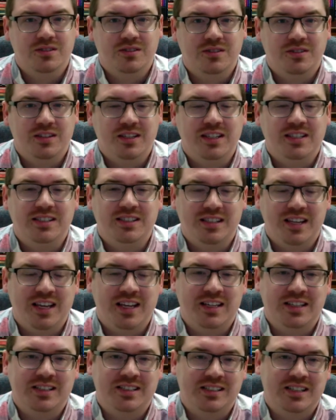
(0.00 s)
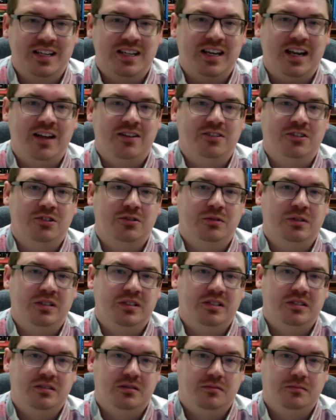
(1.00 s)
these things stand out to
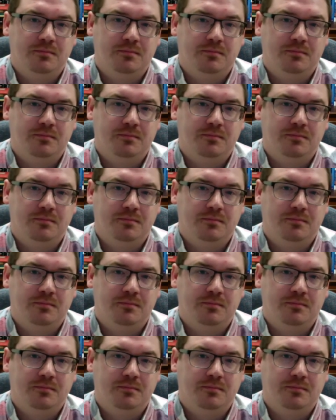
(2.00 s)
us.